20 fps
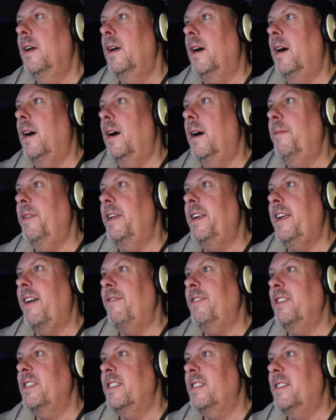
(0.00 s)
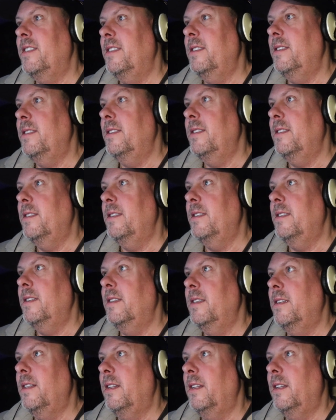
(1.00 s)
then you have this
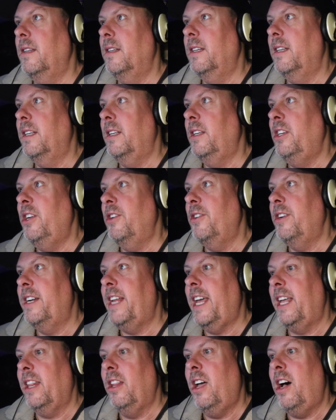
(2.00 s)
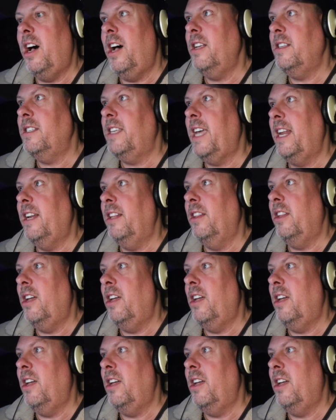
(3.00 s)
year-to-date loss, gain and